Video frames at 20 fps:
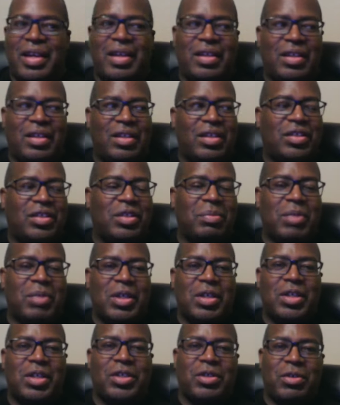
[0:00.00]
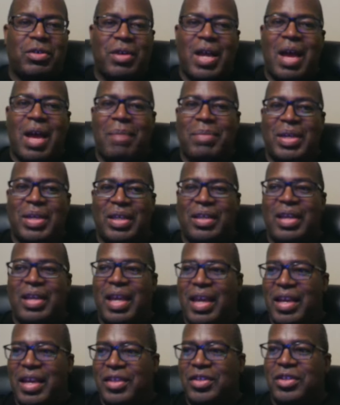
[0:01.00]
it isn't because you're not being
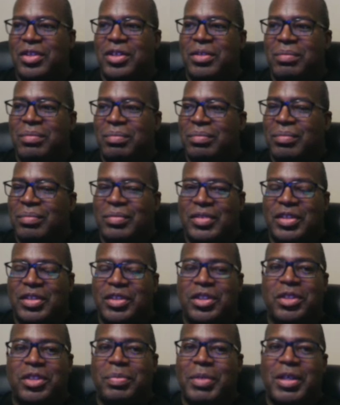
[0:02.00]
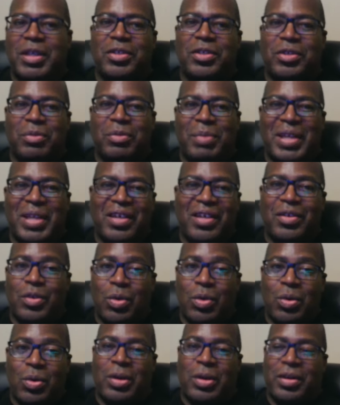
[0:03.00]
edgy. It's just because you're being a
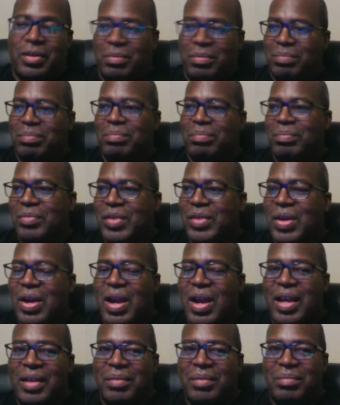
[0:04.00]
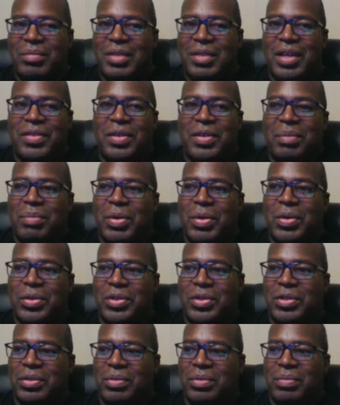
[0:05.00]
dork, all right? Nothing
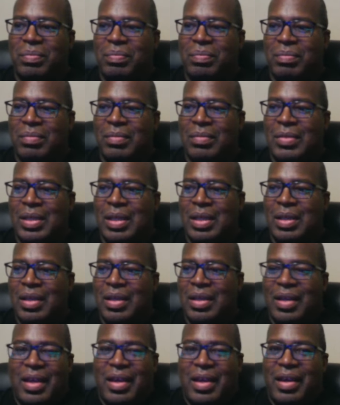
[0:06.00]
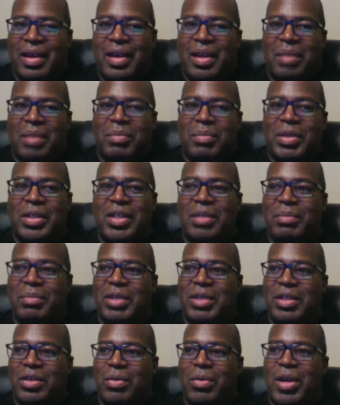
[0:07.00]
personal. And believe
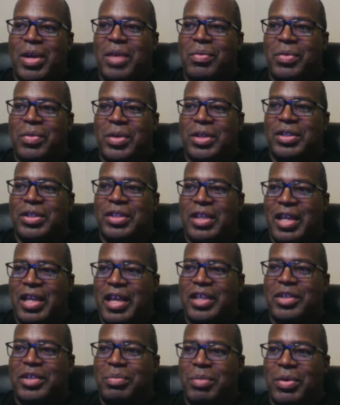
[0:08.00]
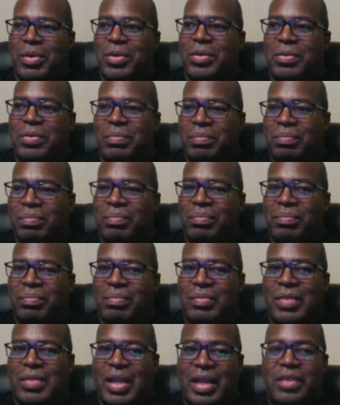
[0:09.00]
me, the great one is an expert
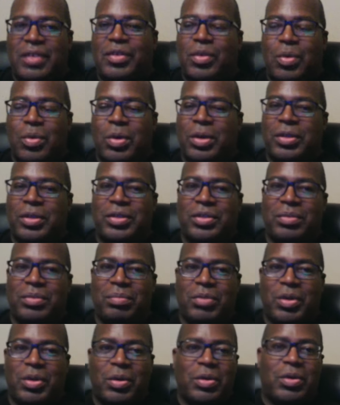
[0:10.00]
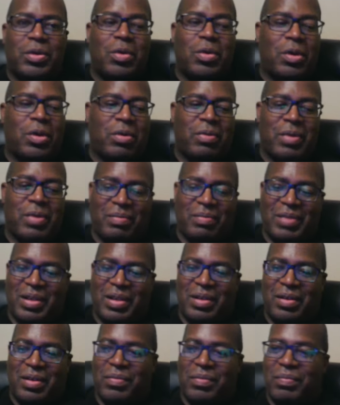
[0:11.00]
at dorks. You're a dork,
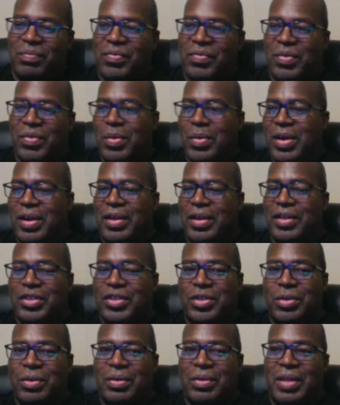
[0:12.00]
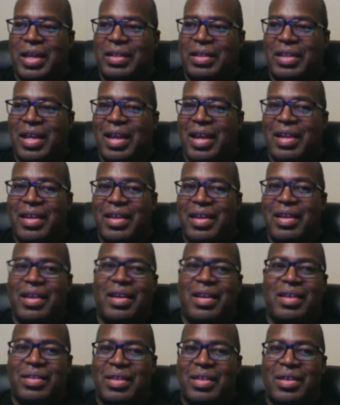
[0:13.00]
for wearing a shirt like that.
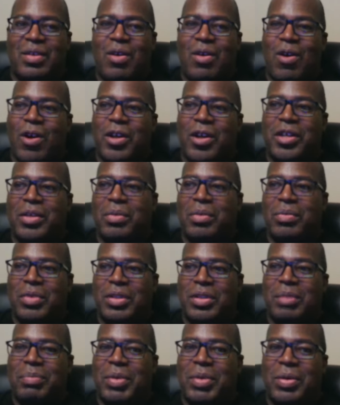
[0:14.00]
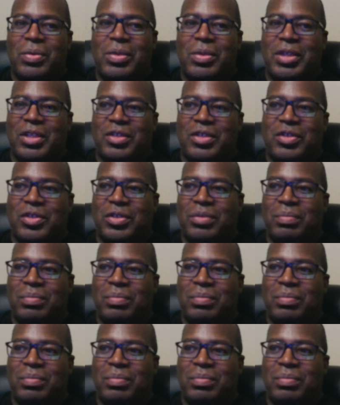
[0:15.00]
And then arguing with the police.